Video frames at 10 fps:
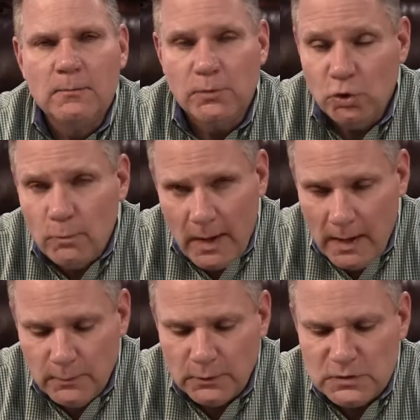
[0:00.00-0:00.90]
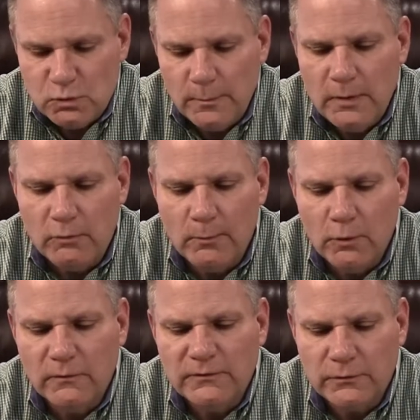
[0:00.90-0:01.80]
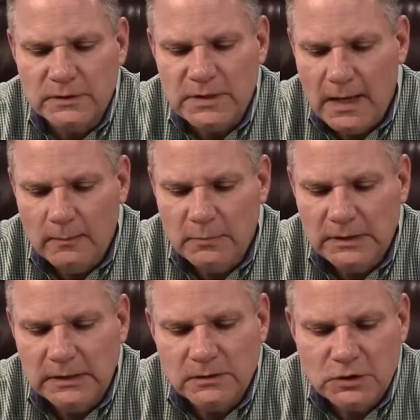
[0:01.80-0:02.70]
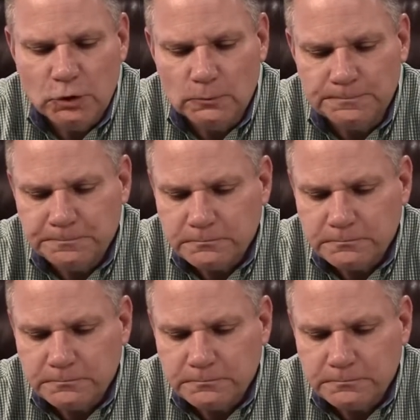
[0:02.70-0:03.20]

Pew Bibles will be removed for the time being, too.